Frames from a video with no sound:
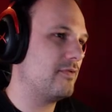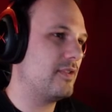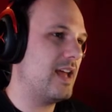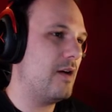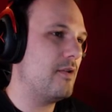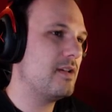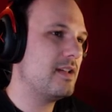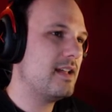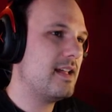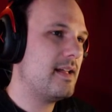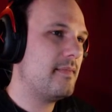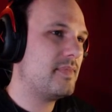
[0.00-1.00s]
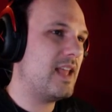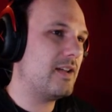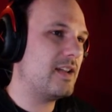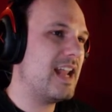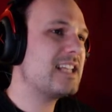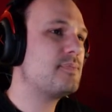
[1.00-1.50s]
for now. Now,
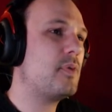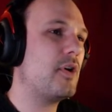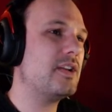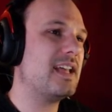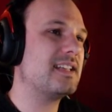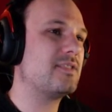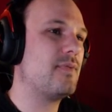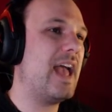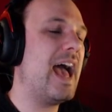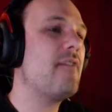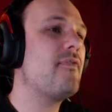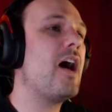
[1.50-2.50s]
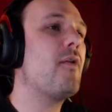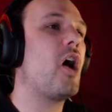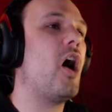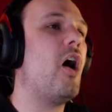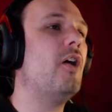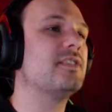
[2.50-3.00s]
the next point is we have our
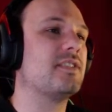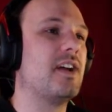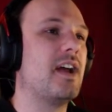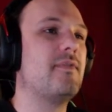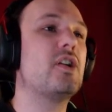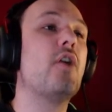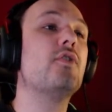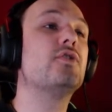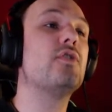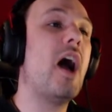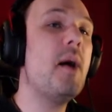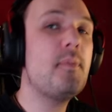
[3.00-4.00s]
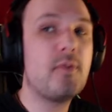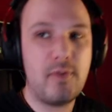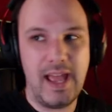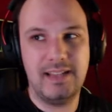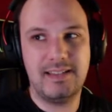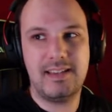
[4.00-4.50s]
altar, and we're going to
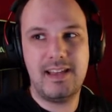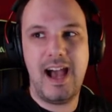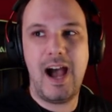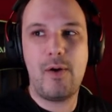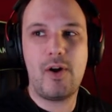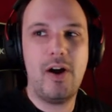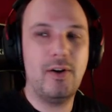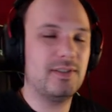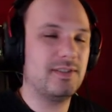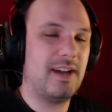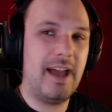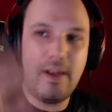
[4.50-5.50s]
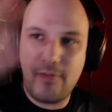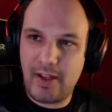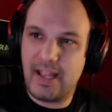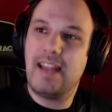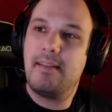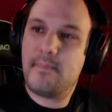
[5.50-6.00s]
upgrade our altar. I have,
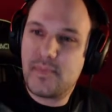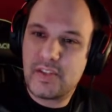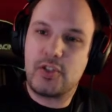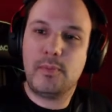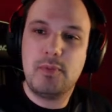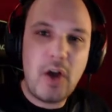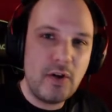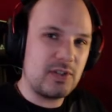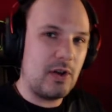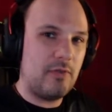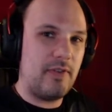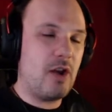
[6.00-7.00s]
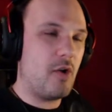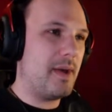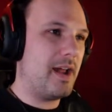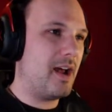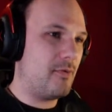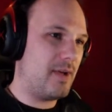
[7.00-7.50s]
again, some notes over here on
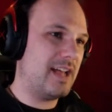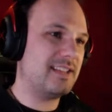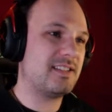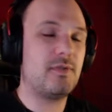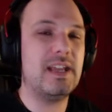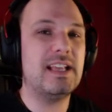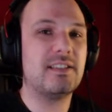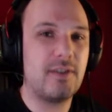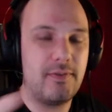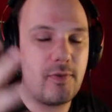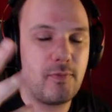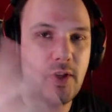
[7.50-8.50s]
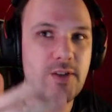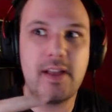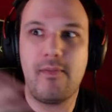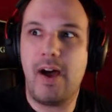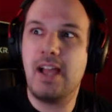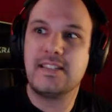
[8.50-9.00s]
my right screen. So if you're
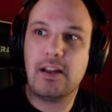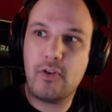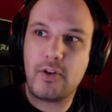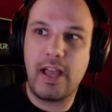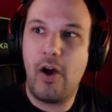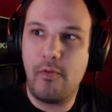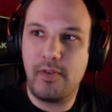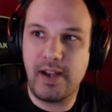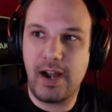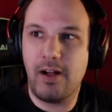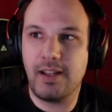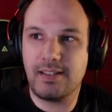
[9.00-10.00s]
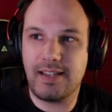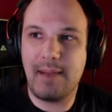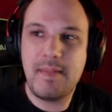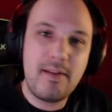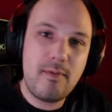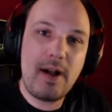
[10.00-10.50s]
wondering why is he looking over there all the time,
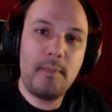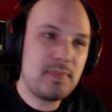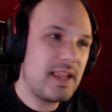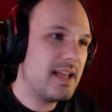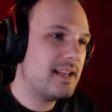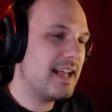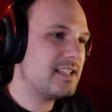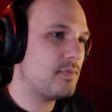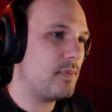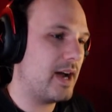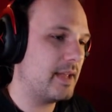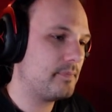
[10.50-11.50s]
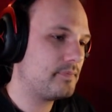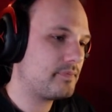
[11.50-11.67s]
well, that's why.